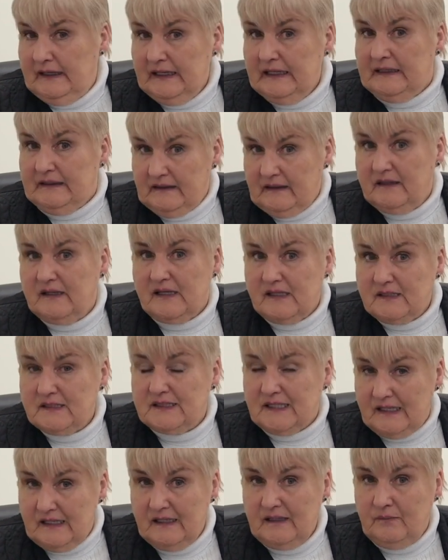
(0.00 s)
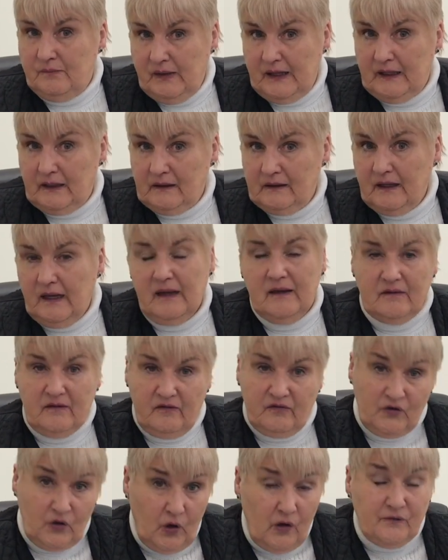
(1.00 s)
in this email, in
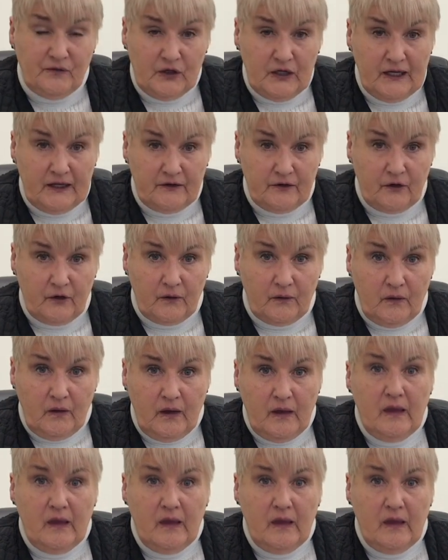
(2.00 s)
this cover letter,